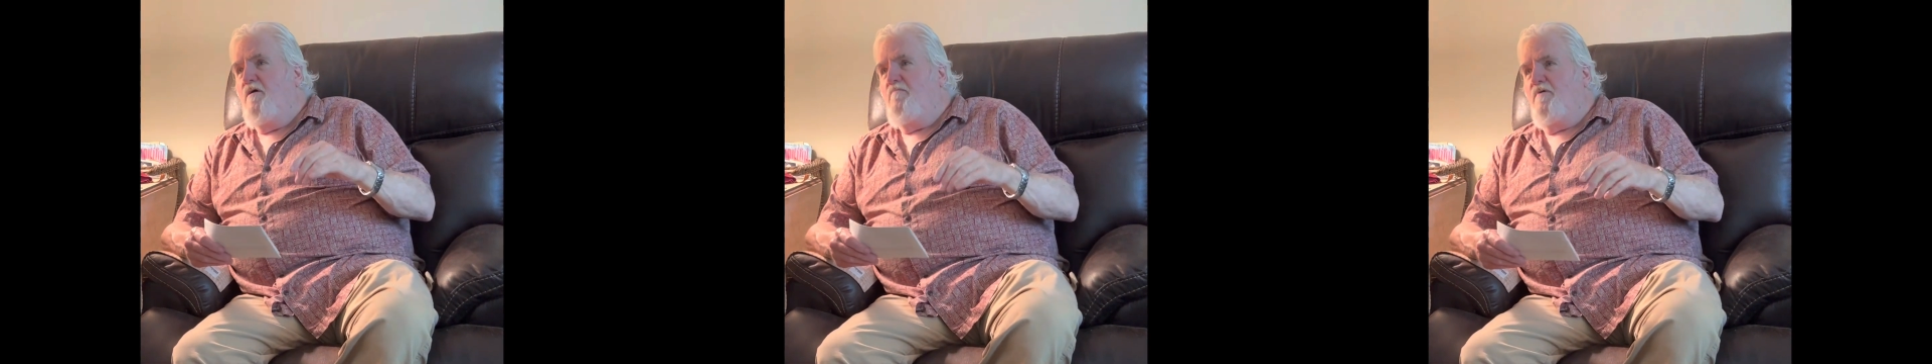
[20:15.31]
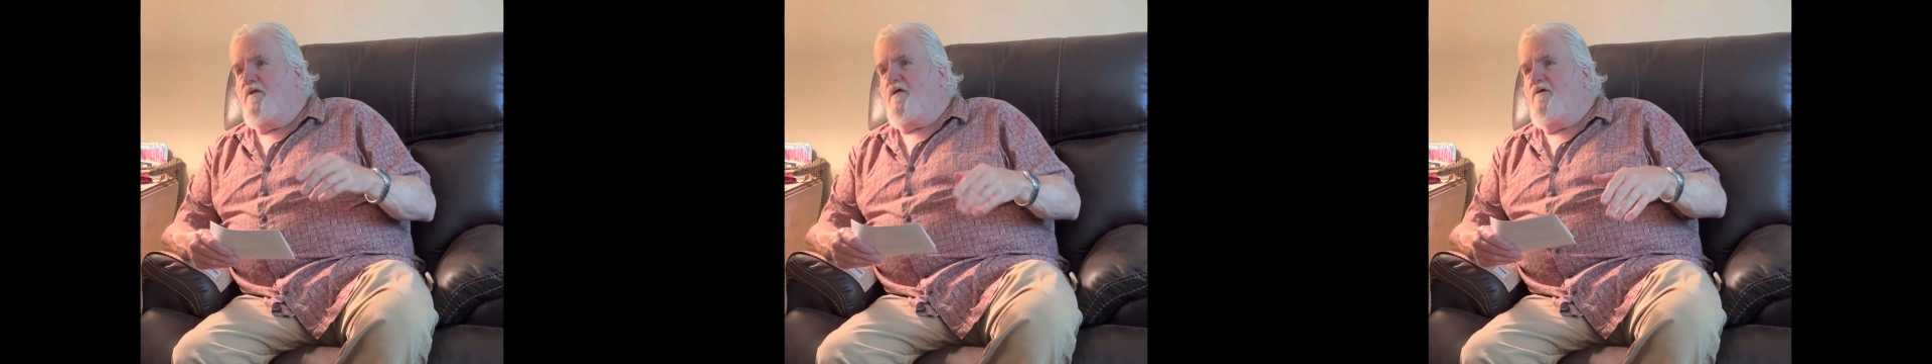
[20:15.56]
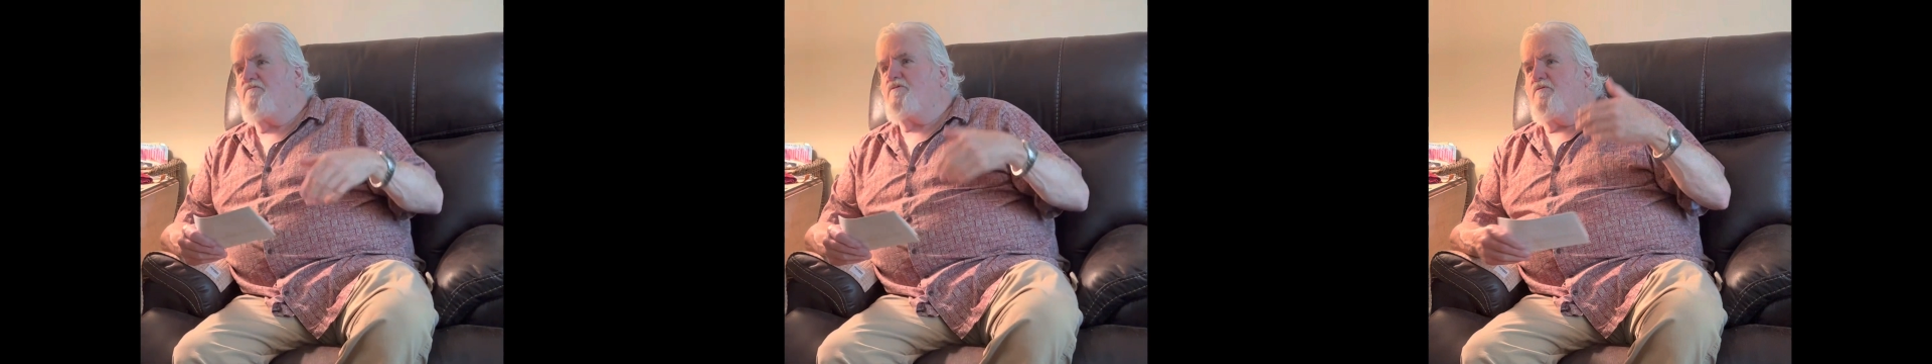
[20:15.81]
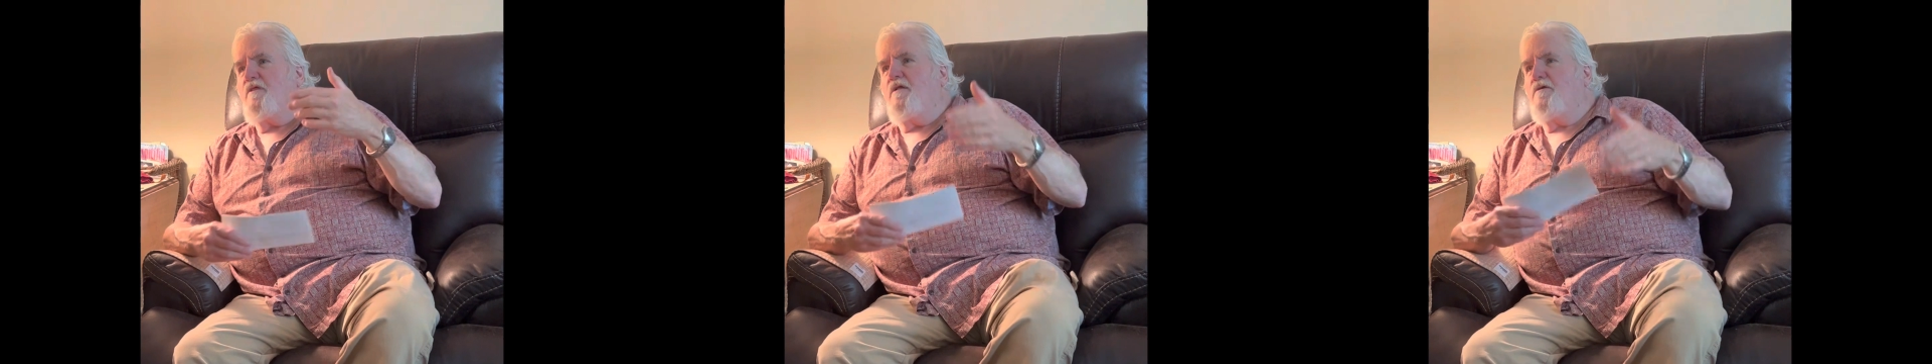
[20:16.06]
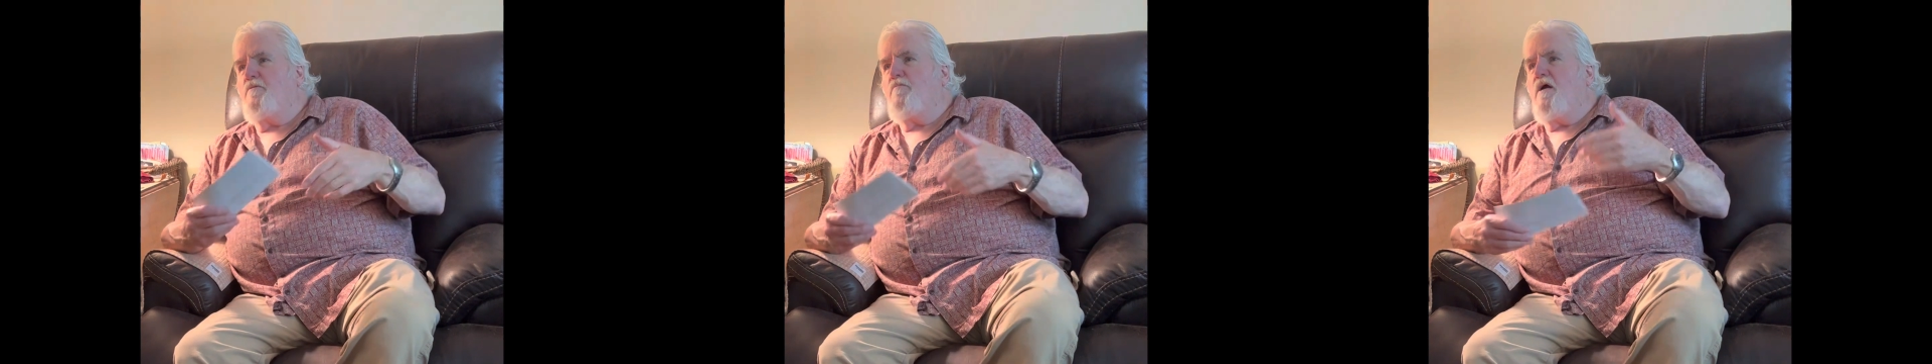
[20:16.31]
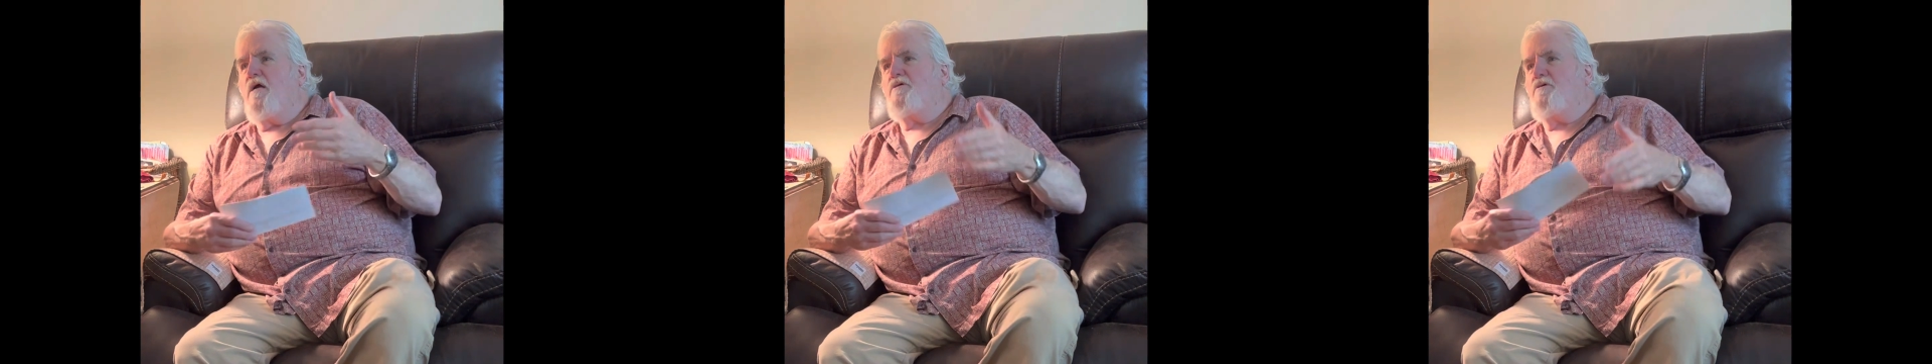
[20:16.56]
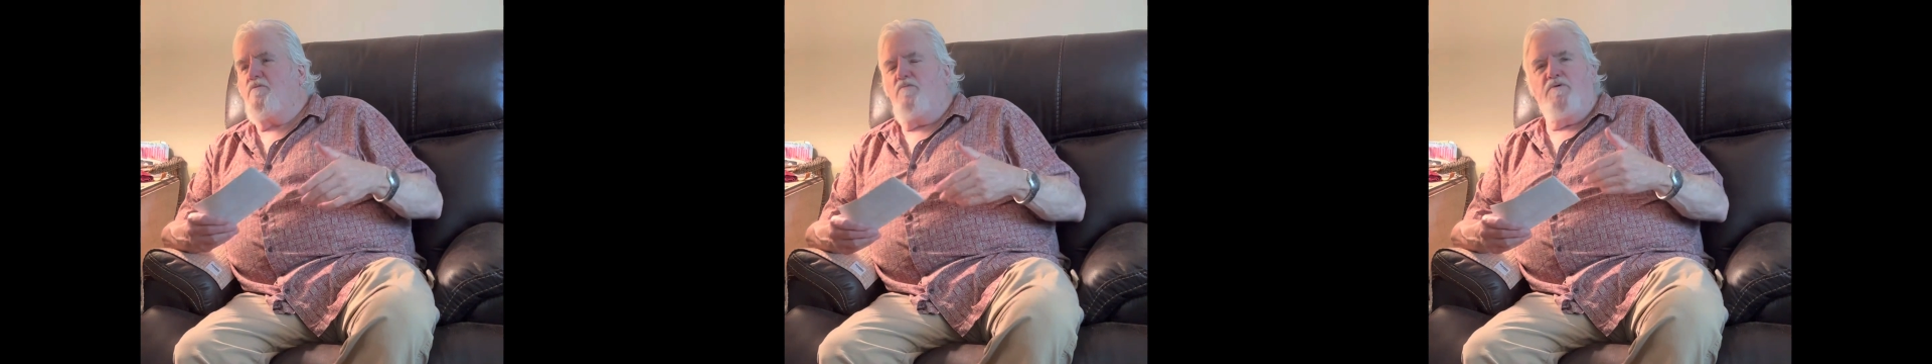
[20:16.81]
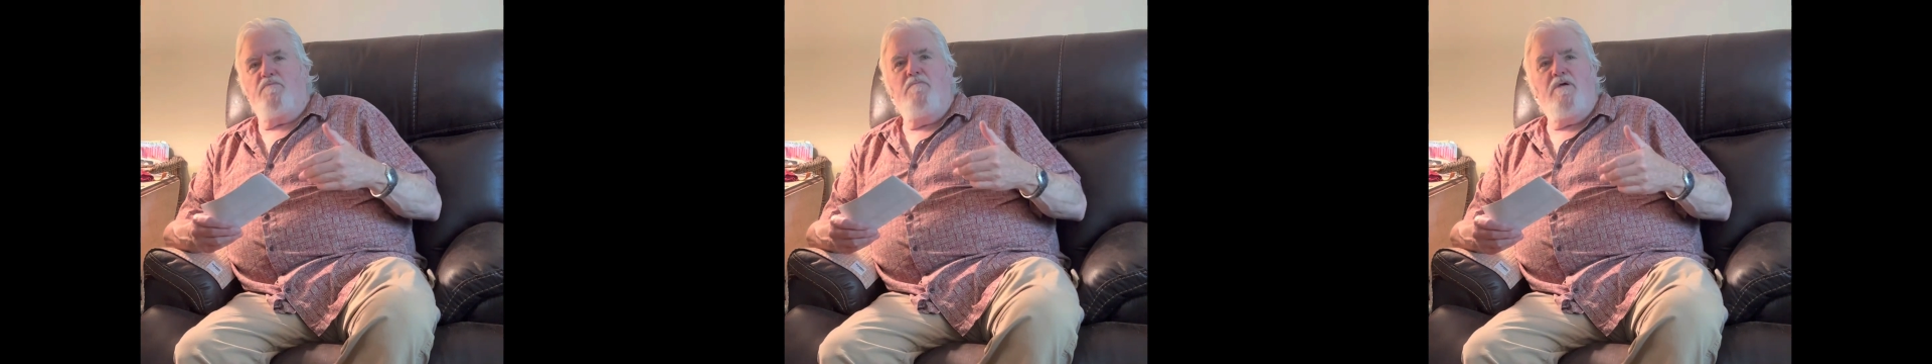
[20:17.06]
but it gives her that interaction
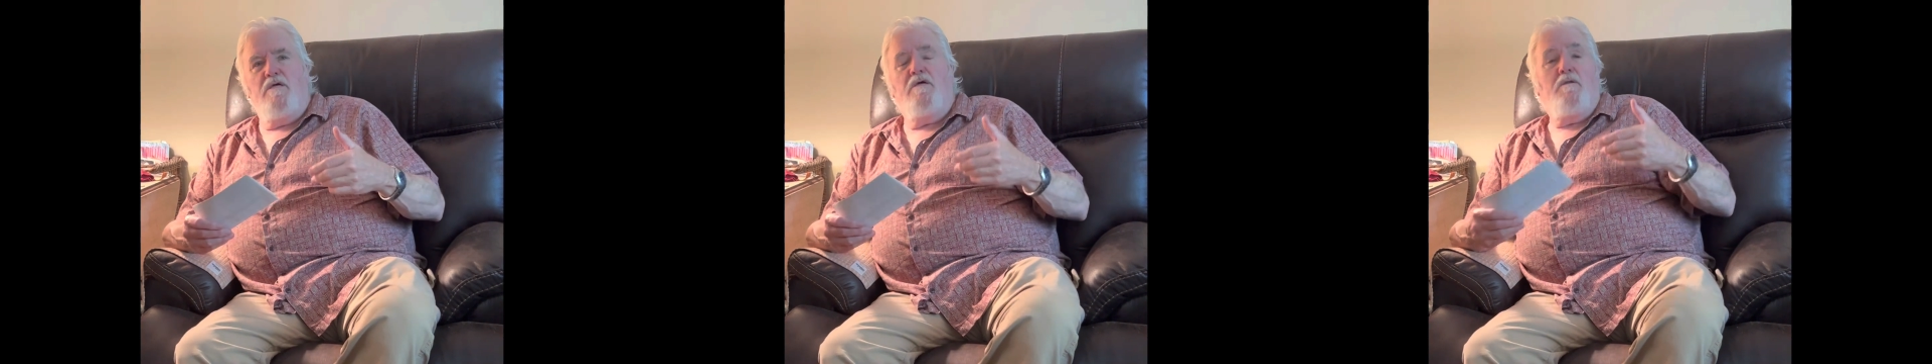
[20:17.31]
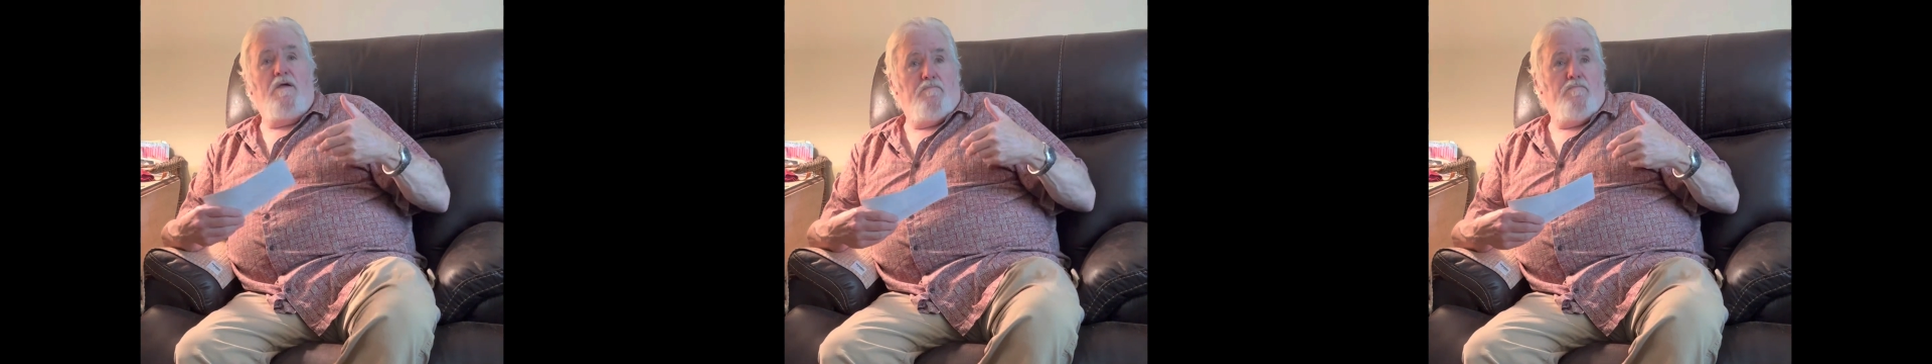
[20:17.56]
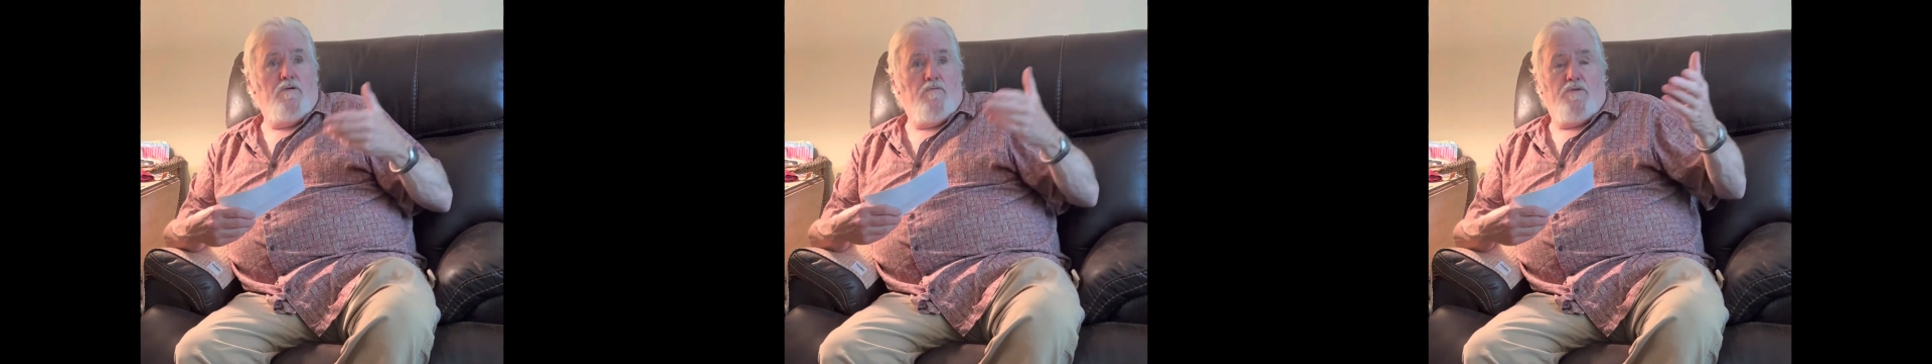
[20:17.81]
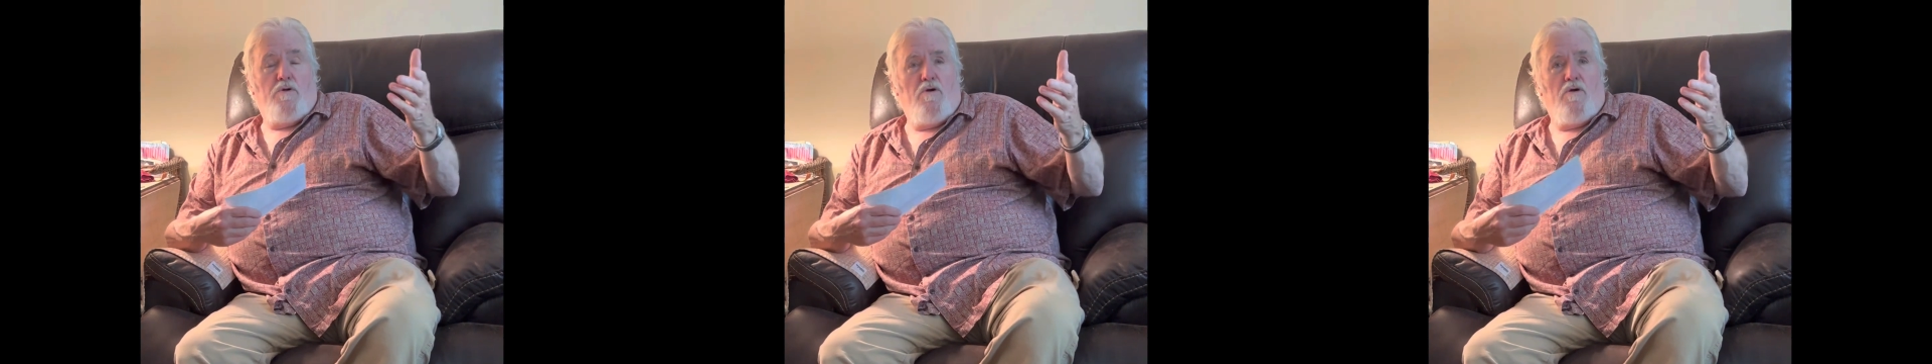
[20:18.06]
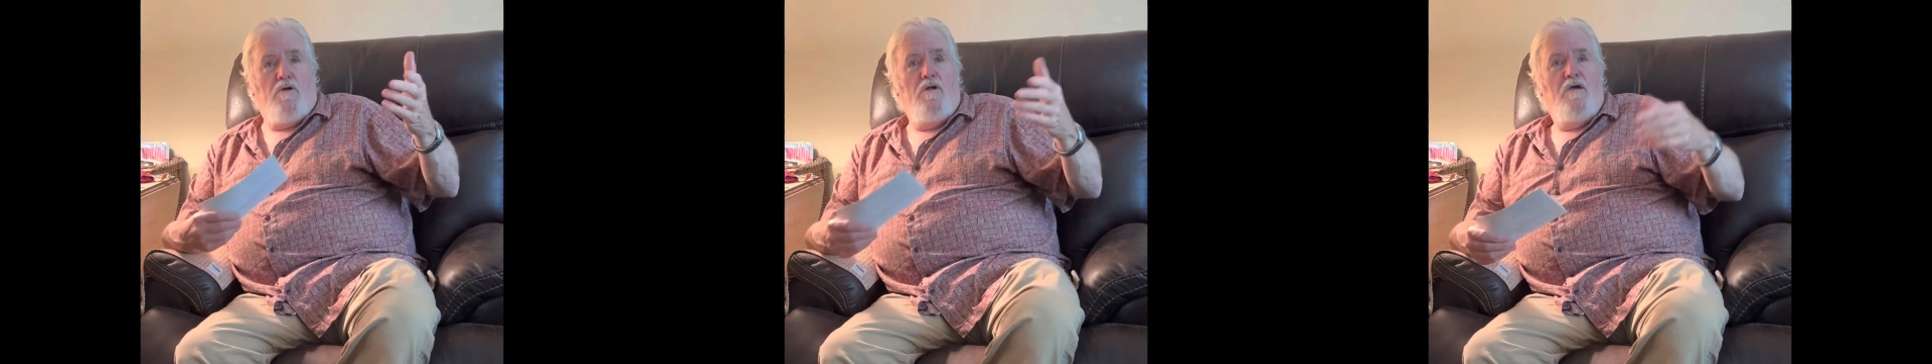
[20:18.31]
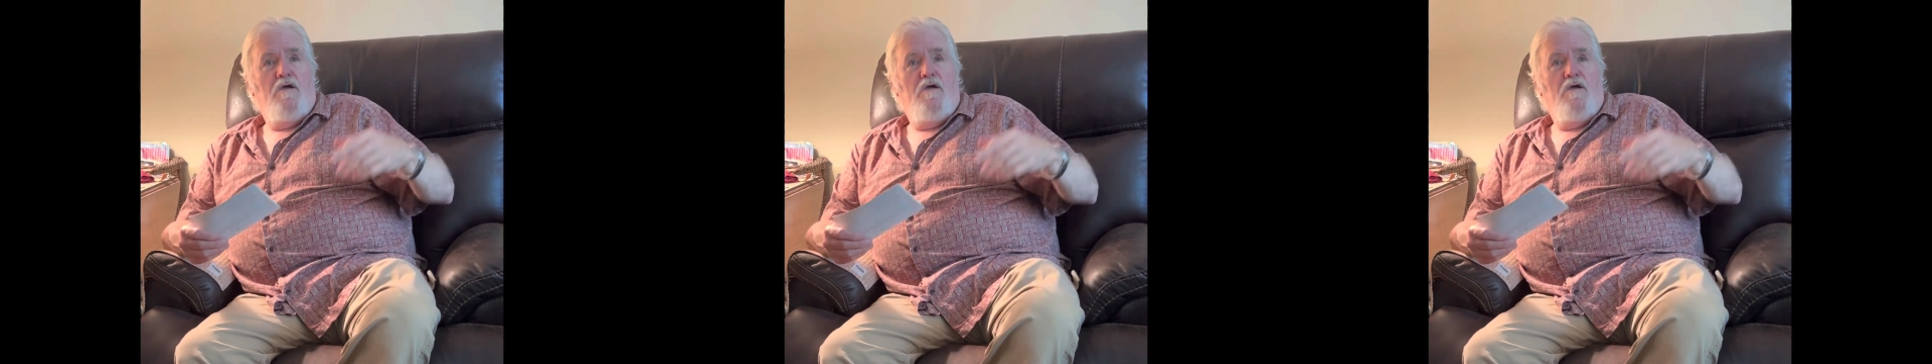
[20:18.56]
with me and me with her.